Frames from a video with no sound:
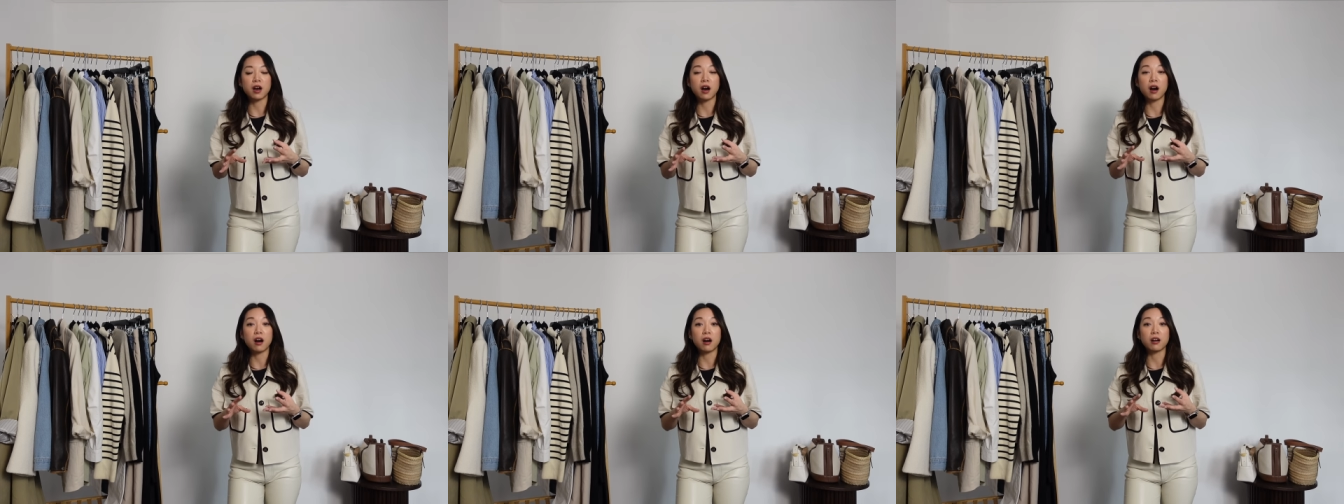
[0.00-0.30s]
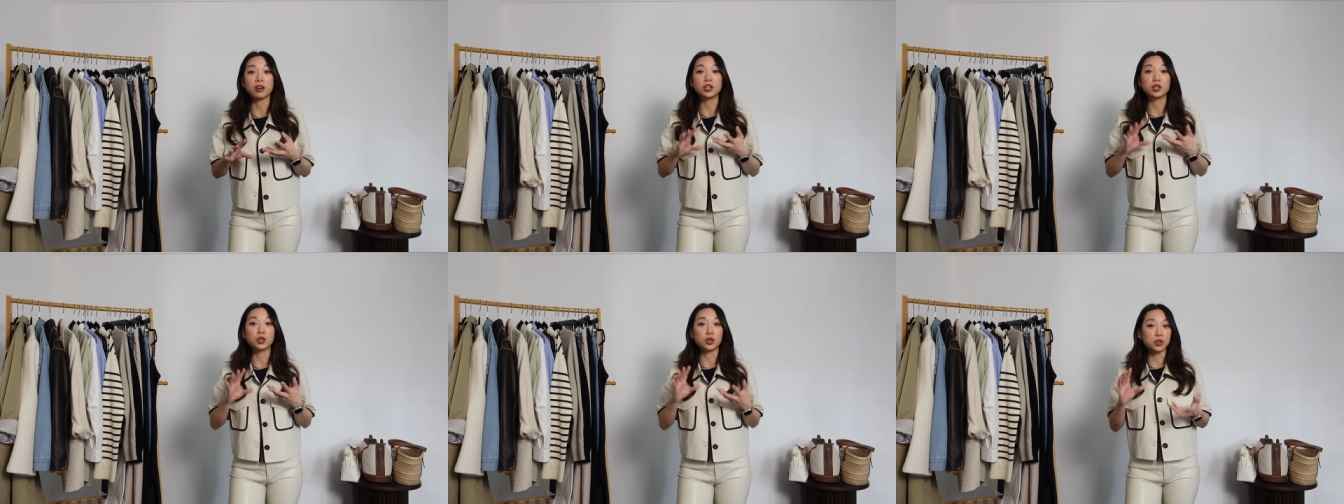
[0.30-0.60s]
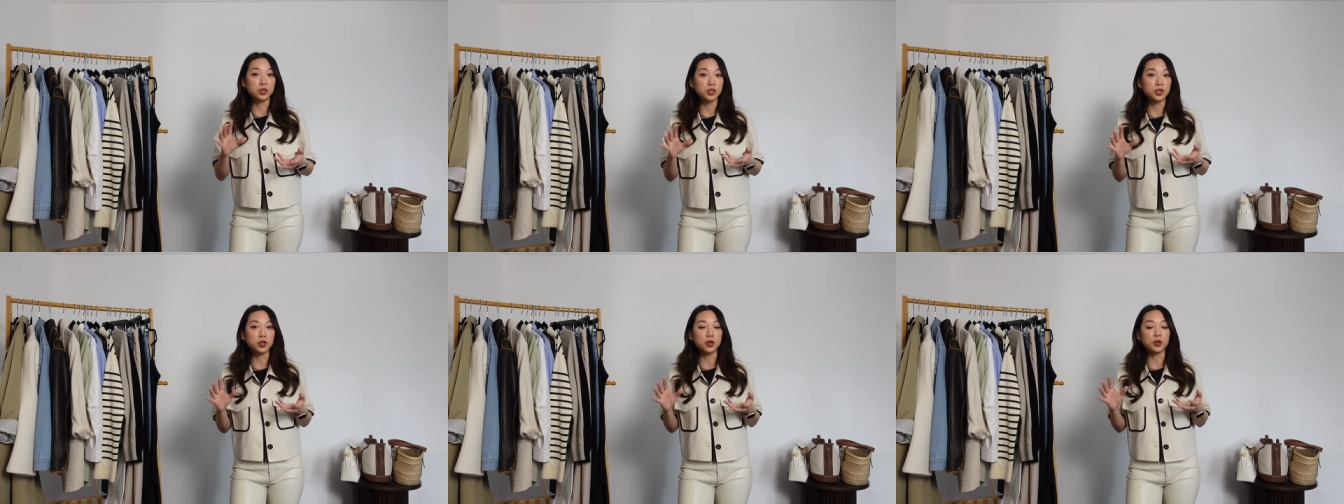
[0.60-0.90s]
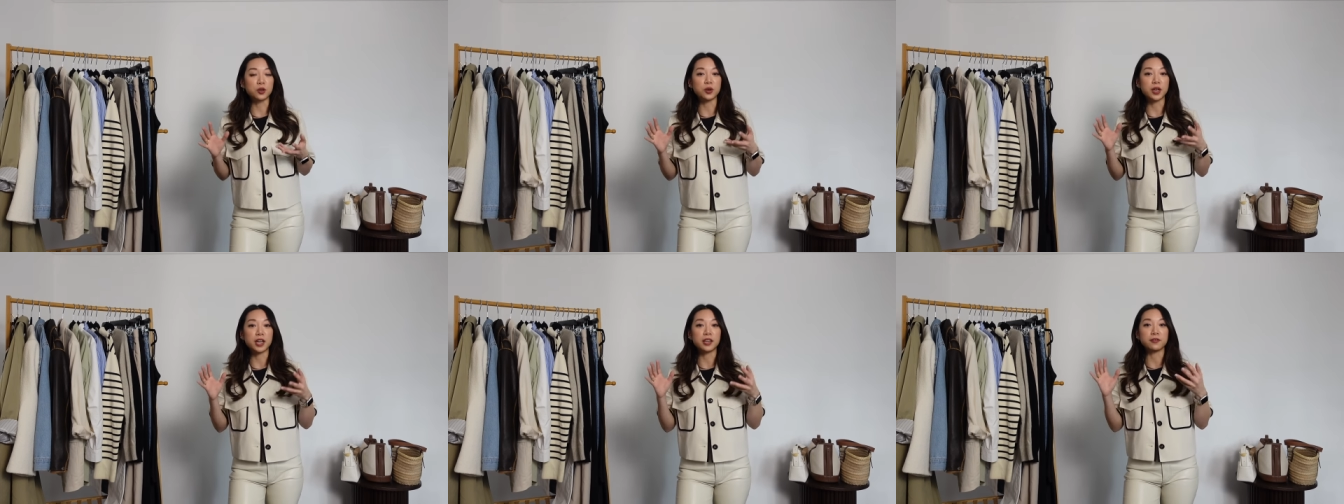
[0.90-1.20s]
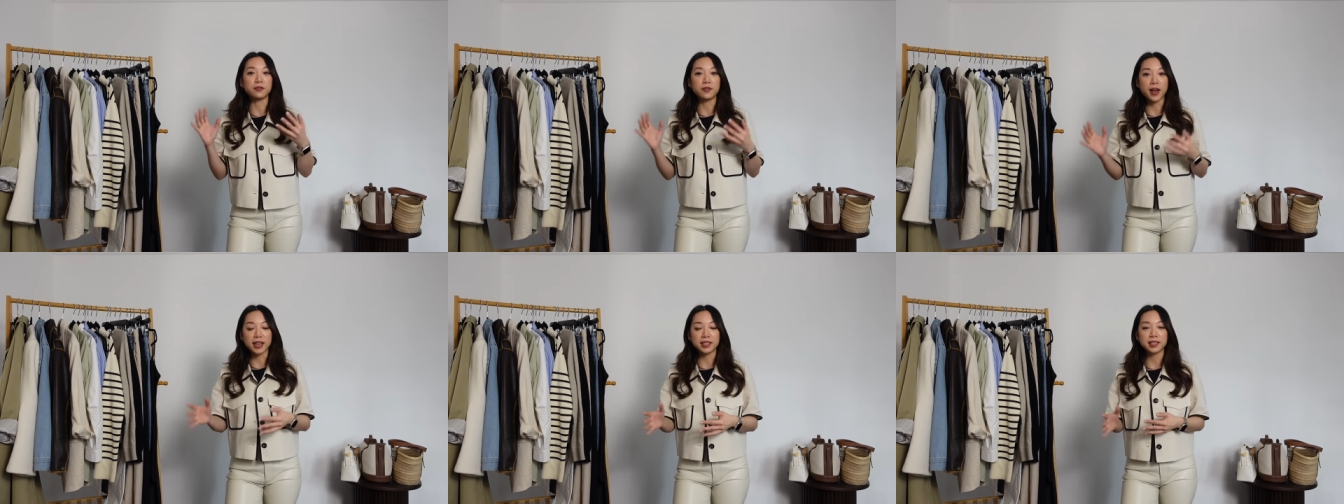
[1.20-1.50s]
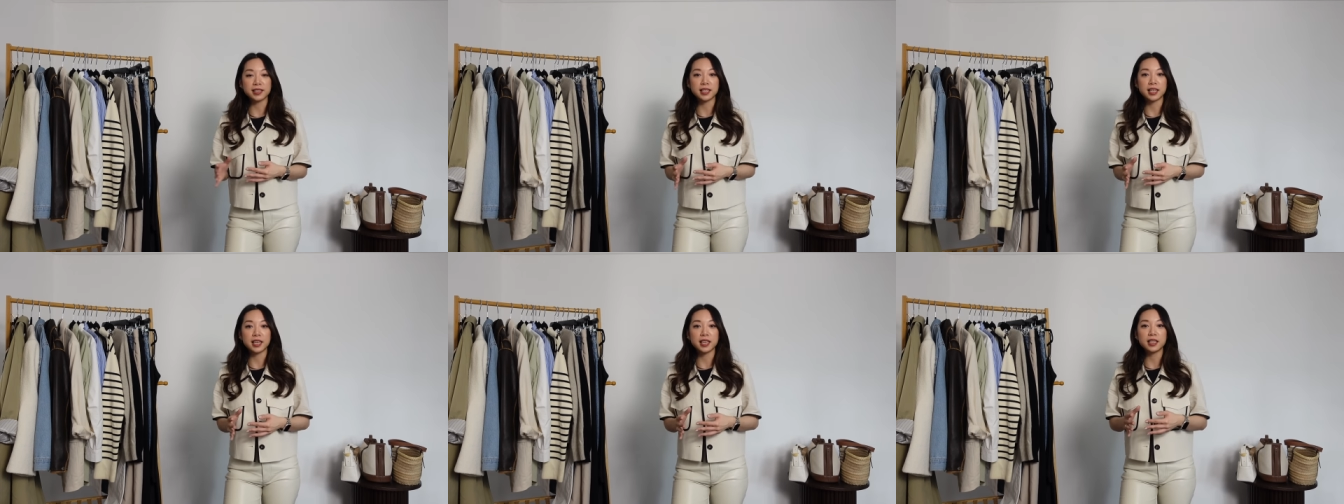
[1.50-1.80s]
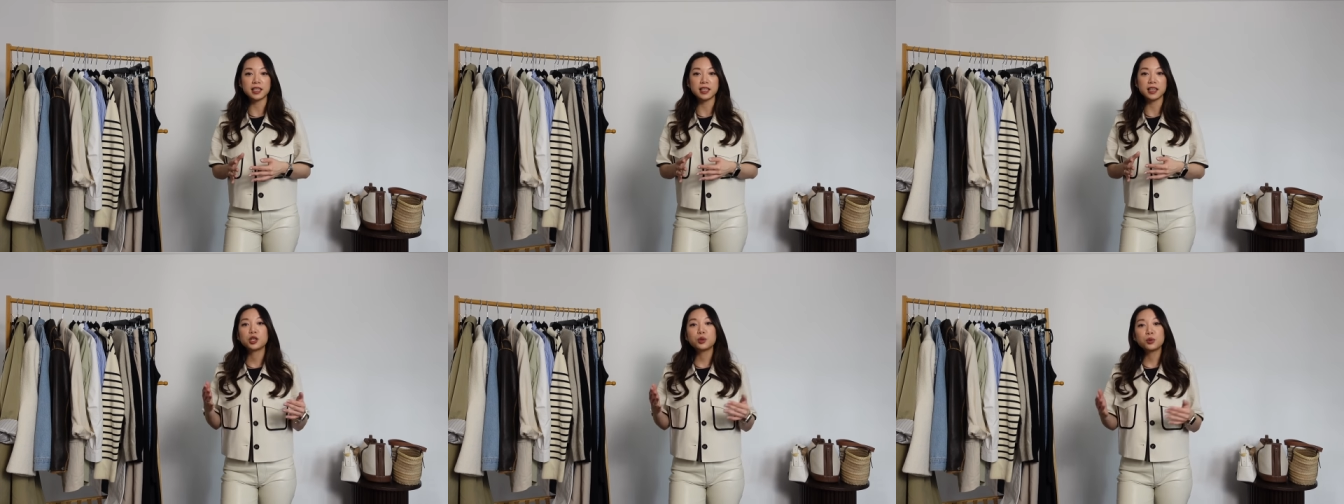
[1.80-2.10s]
are good to invest
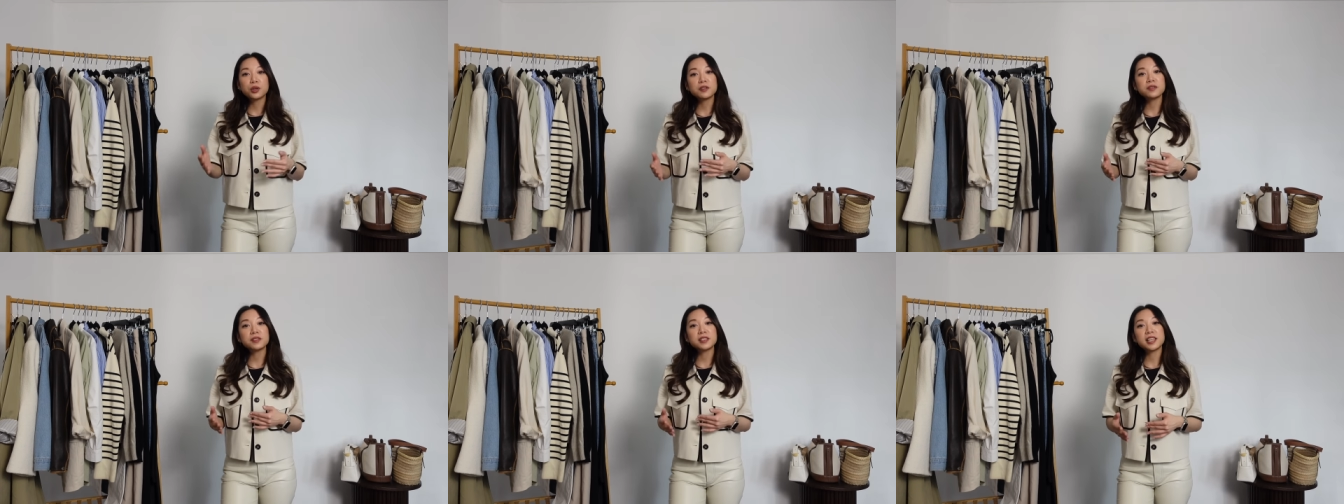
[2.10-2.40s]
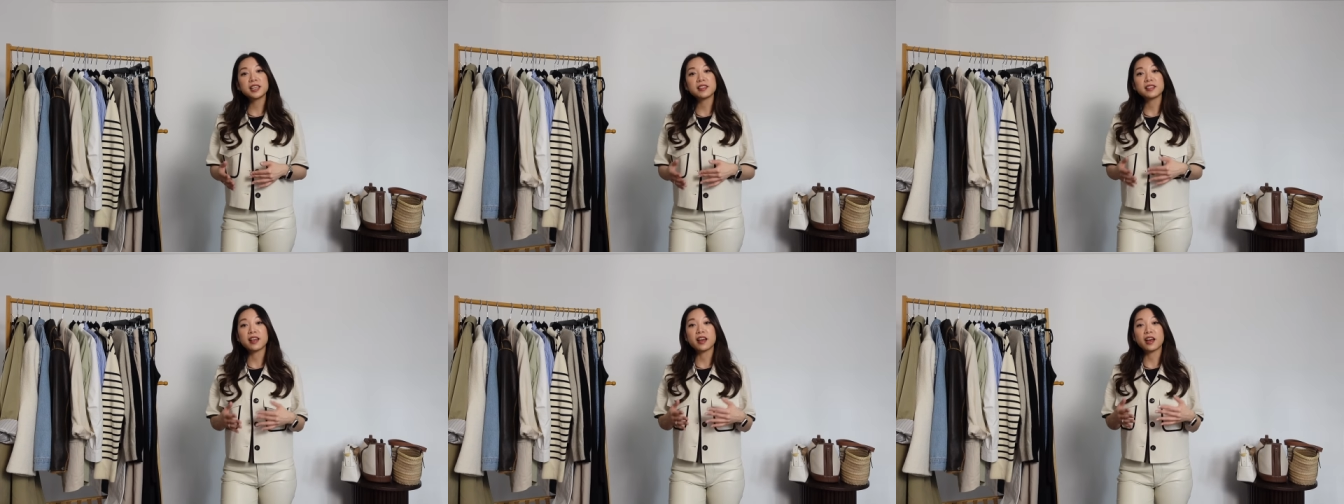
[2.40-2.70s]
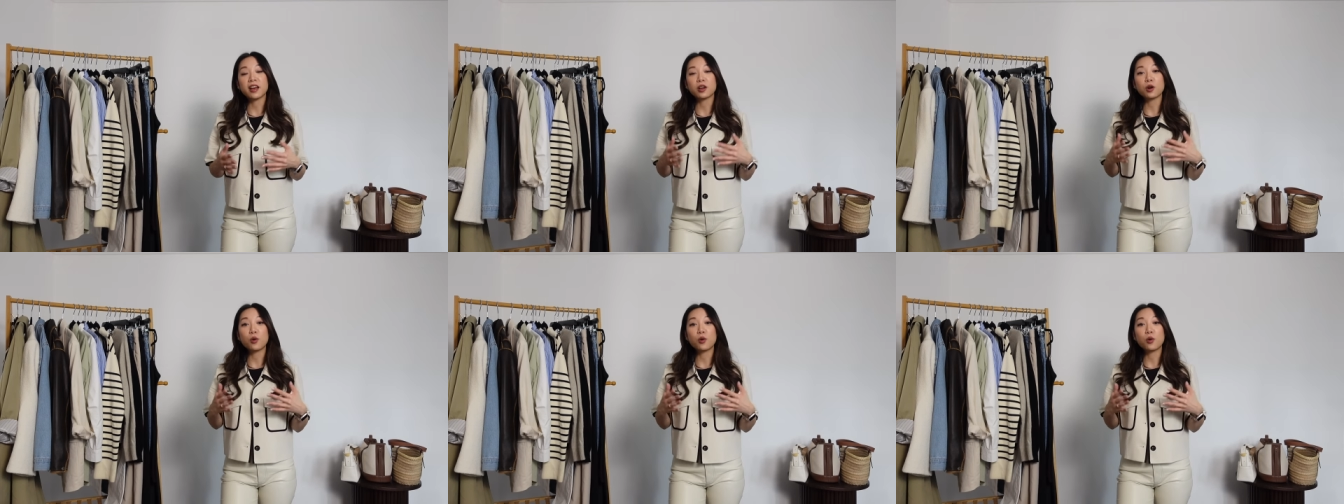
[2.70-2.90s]
in. You would have seen that